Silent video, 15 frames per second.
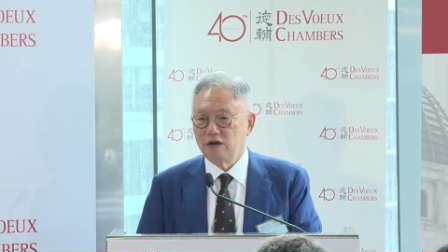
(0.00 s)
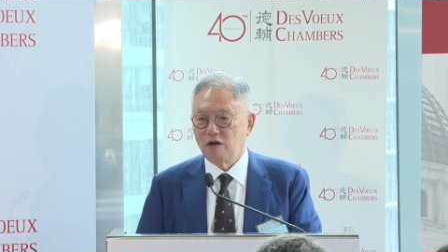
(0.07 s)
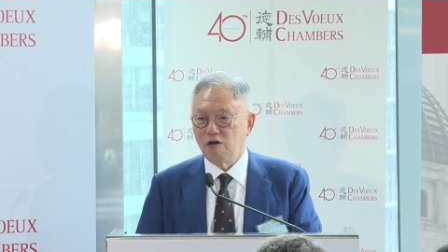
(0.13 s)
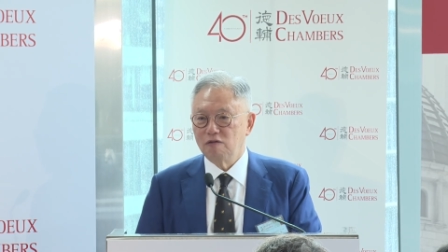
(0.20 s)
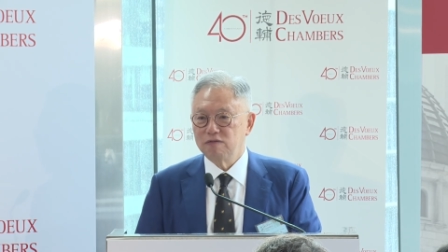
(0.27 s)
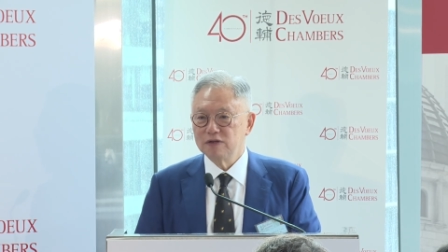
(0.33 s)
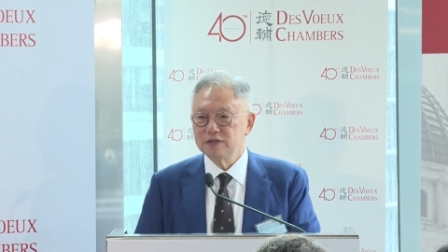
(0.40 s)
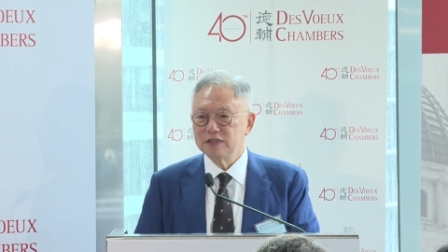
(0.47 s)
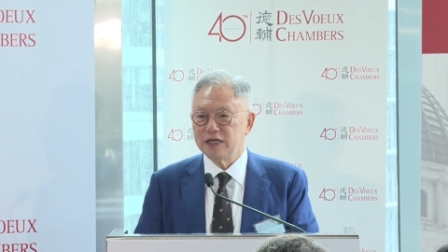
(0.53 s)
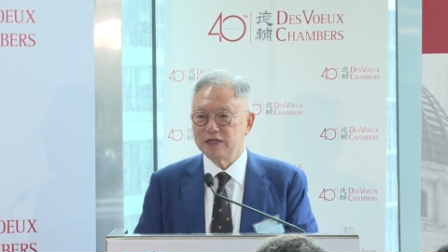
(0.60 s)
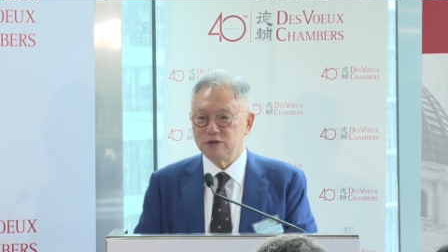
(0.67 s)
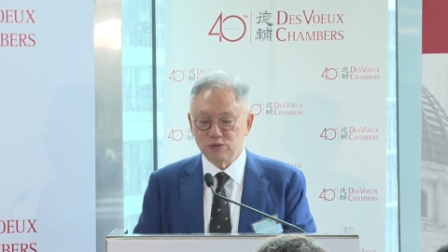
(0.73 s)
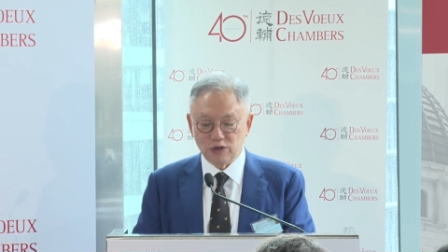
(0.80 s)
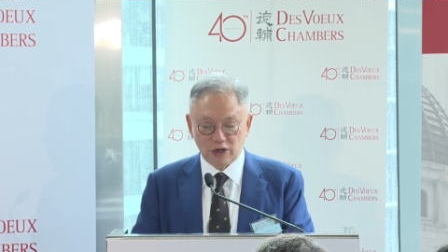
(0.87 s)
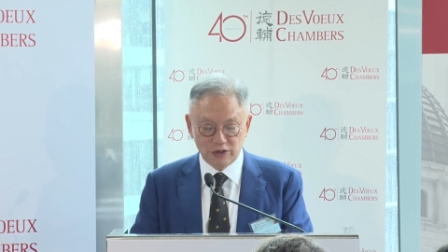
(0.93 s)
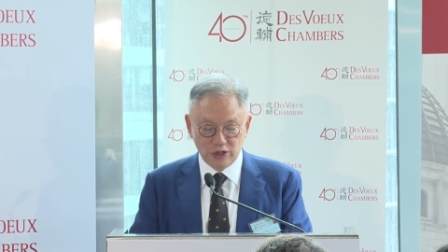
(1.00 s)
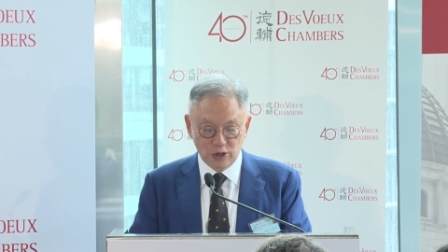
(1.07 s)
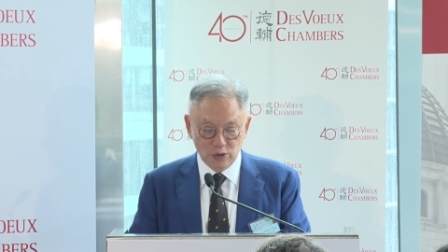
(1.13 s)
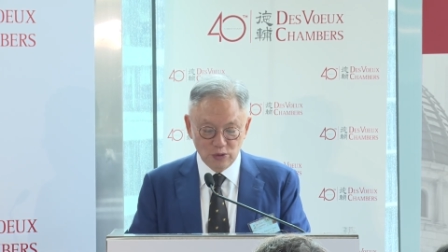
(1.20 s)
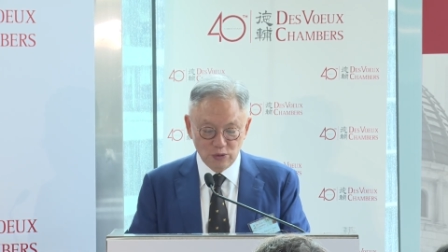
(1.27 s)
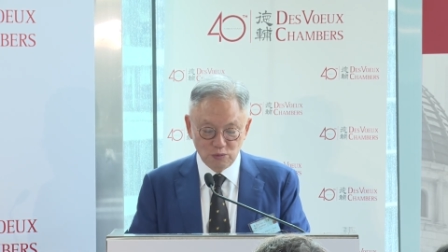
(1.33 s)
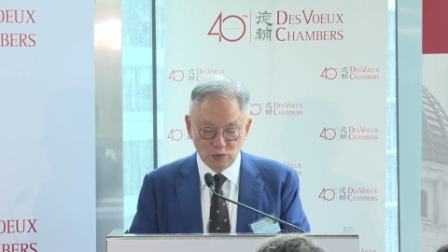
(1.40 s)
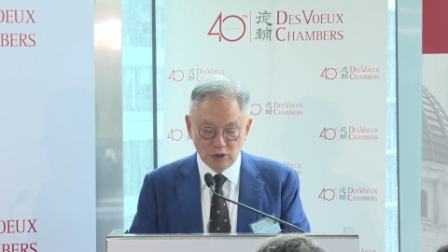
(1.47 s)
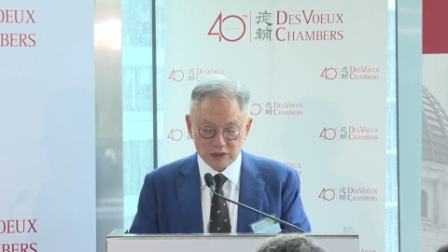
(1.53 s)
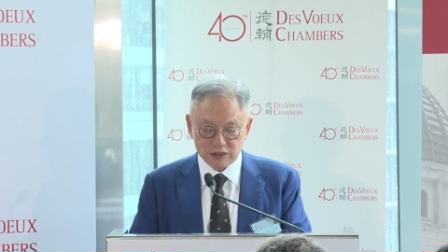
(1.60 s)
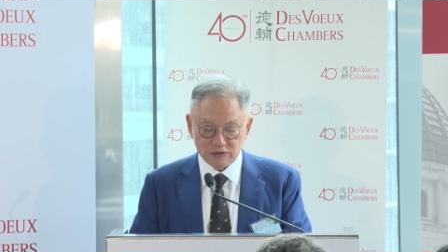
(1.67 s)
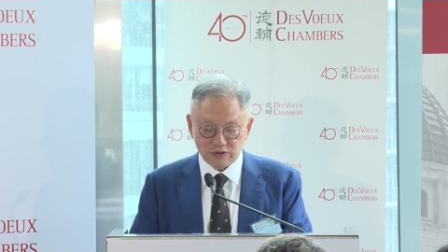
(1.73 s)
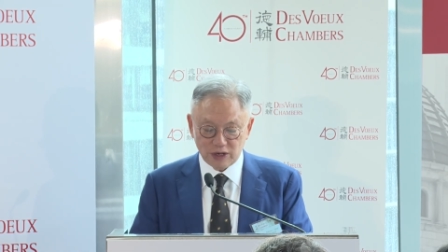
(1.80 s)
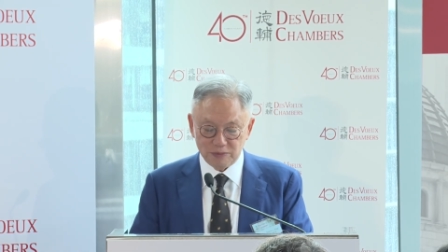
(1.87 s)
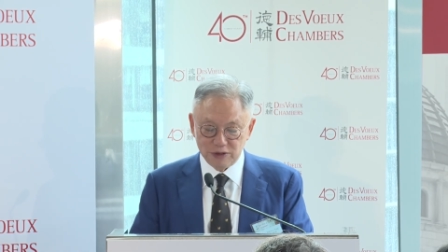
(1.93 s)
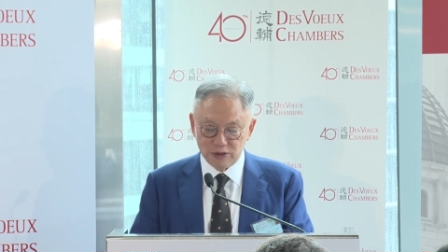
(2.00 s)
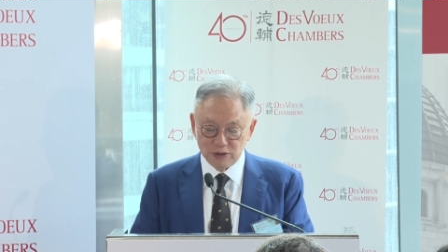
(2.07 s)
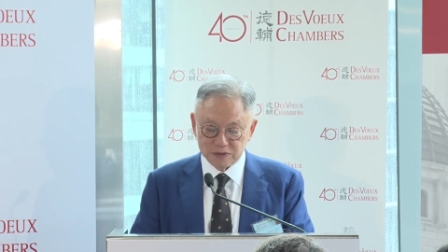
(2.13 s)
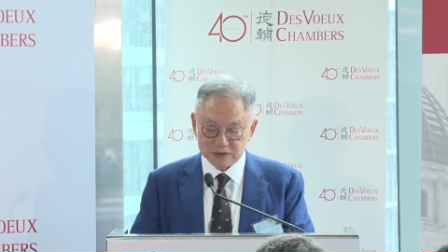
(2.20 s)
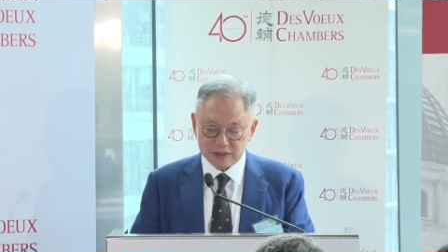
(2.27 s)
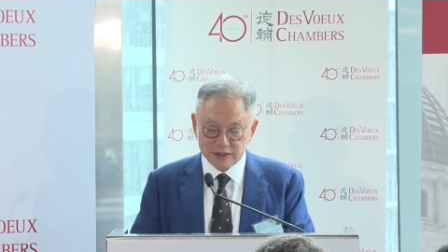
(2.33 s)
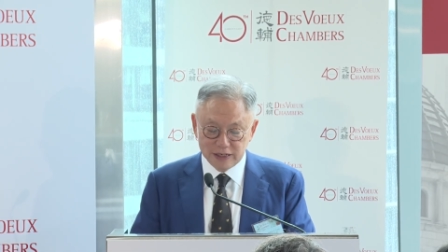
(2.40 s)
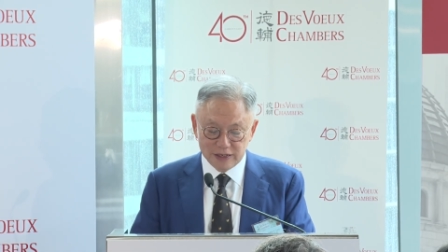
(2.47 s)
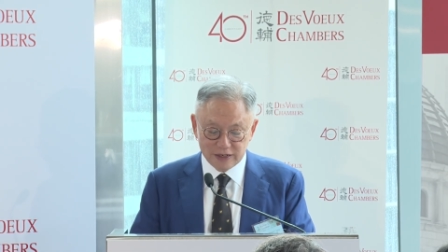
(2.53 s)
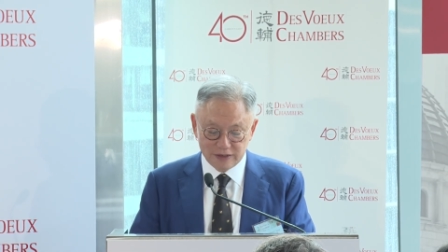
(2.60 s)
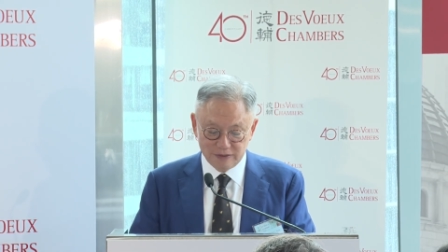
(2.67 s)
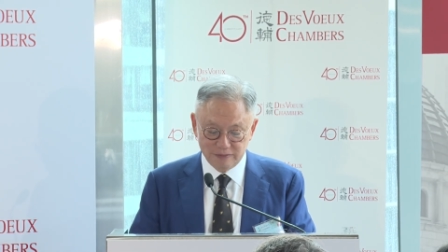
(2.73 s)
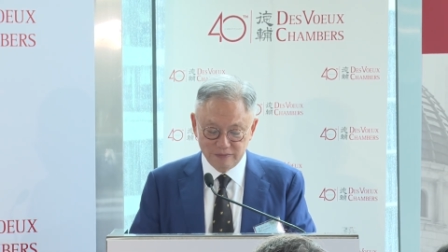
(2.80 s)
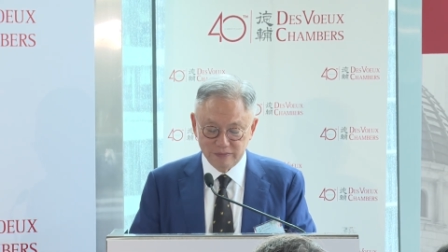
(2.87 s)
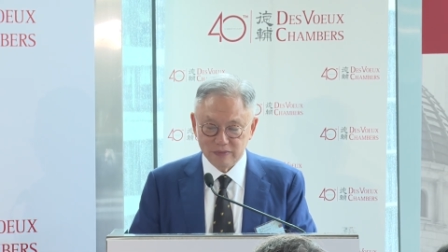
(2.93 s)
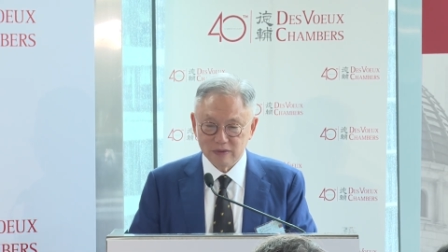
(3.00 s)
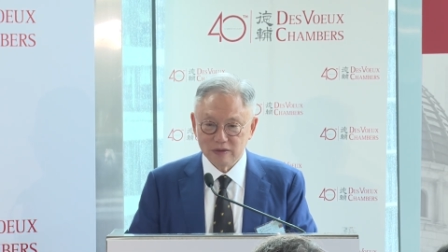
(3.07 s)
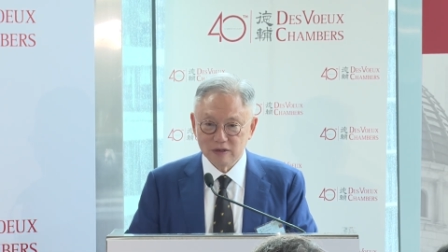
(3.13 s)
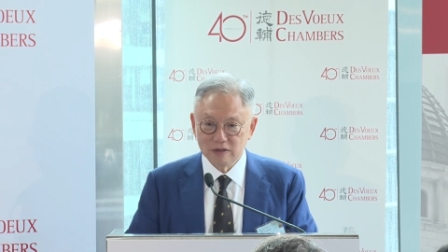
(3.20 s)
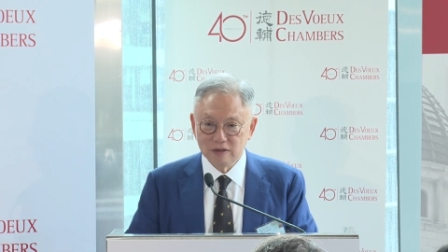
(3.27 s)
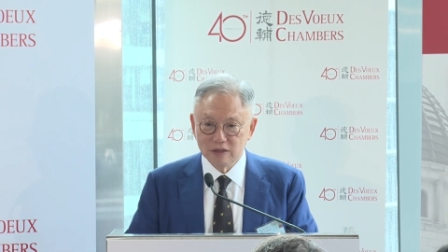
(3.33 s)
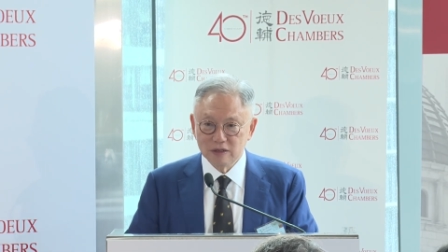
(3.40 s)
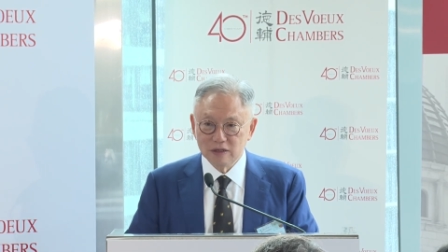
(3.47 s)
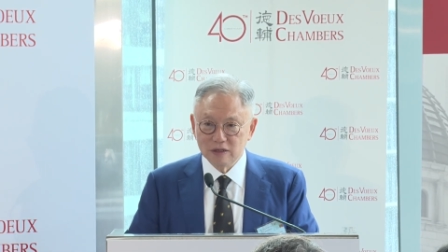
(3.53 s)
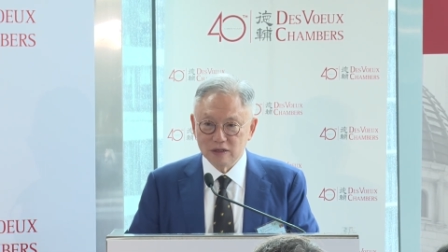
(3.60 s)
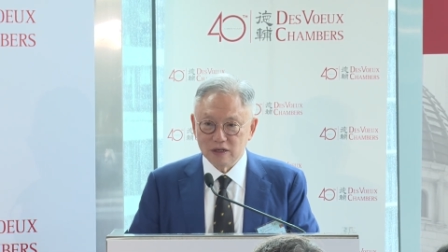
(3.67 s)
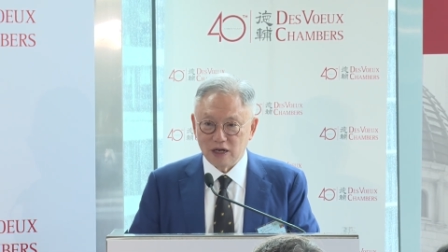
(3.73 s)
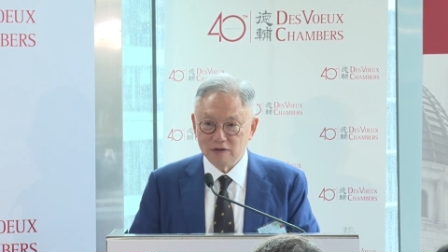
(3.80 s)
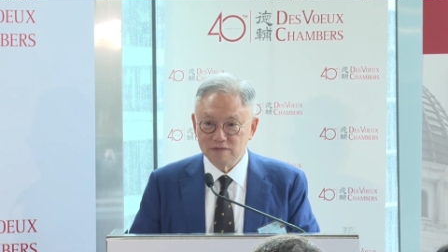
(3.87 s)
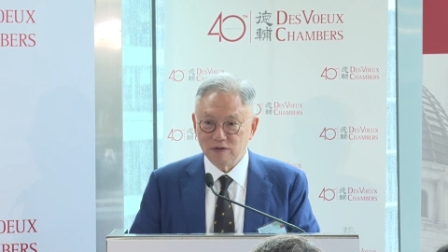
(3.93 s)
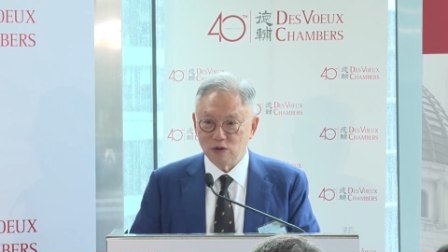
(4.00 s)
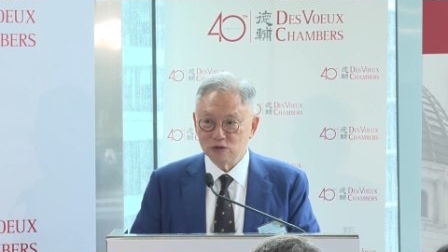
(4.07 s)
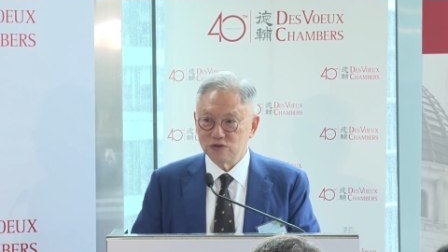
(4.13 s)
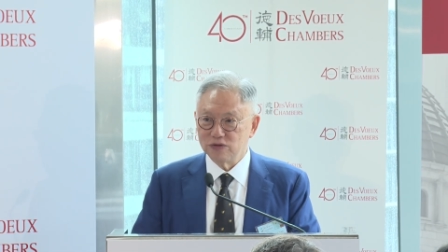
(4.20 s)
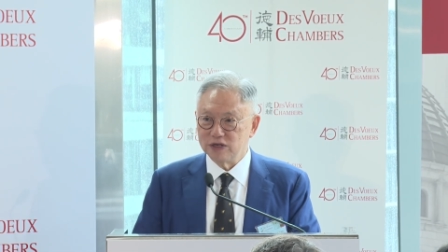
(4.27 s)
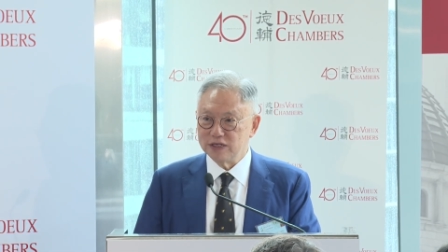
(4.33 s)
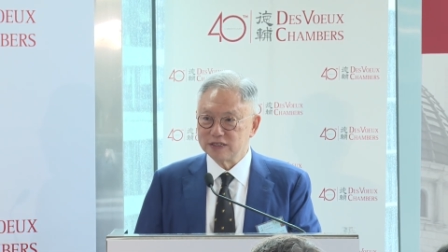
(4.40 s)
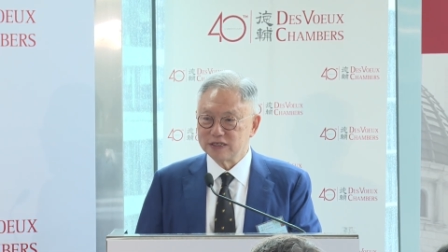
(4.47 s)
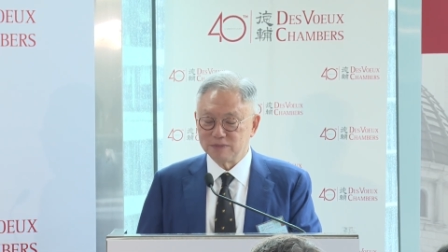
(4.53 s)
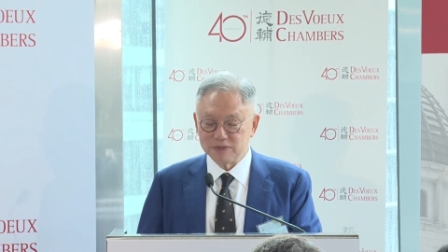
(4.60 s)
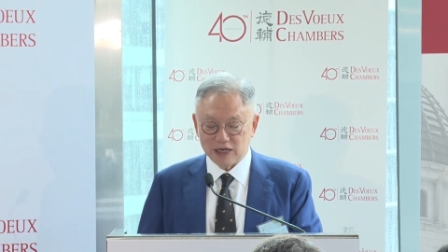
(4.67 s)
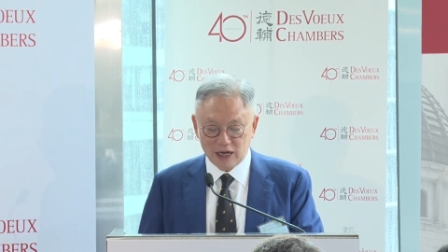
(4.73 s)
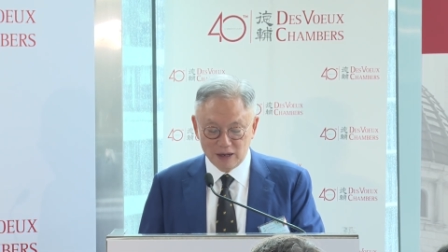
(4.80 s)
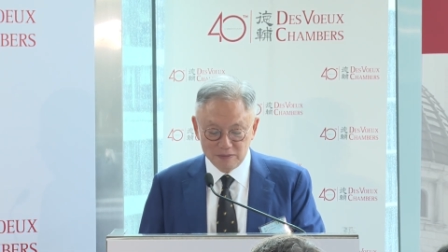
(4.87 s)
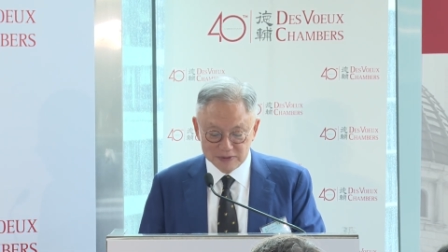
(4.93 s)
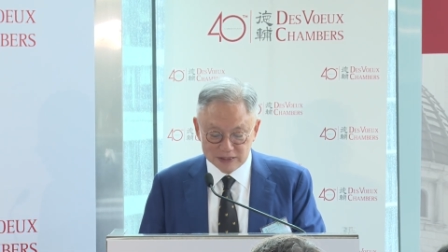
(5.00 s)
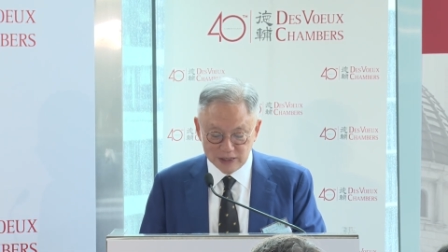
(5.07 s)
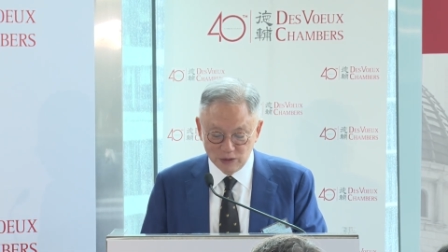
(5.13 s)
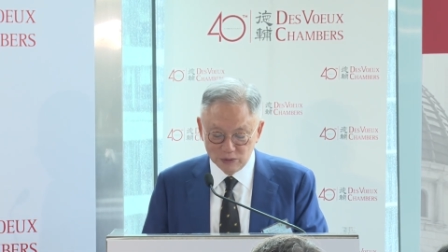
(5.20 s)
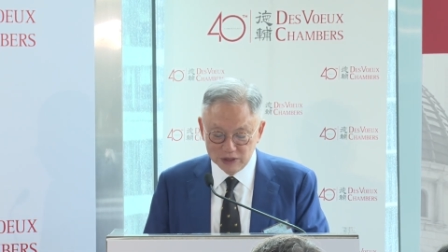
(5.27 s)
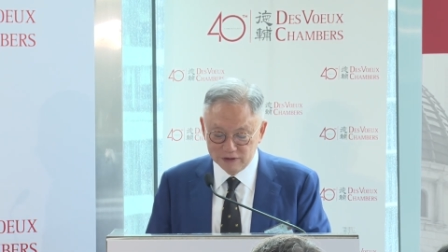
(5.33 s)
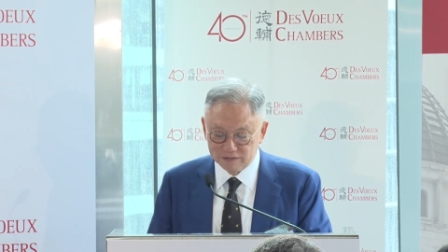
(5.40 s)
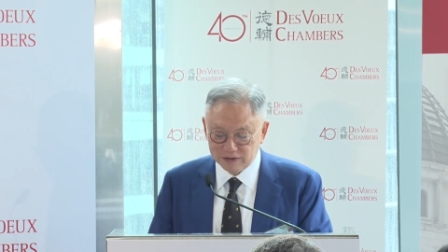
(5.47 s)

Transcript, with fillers: often they do not know what the tribunal was thinking Unfortunately, sometimes they only